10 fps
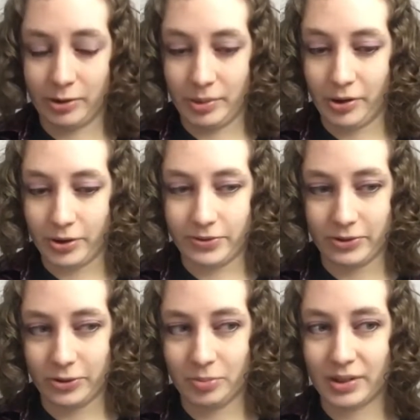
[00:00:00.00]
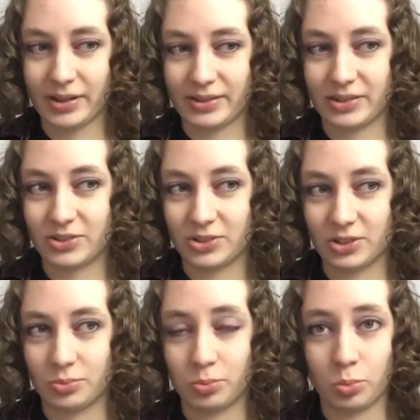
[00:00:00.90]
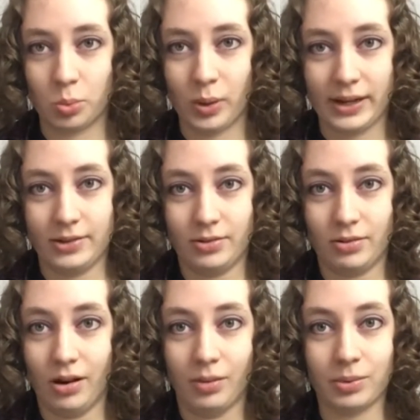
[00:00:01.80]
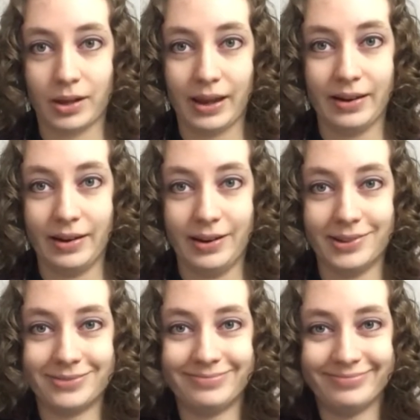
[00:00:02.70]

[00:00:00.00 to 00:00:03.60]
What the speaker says: be Artificer because it's just way too complicated.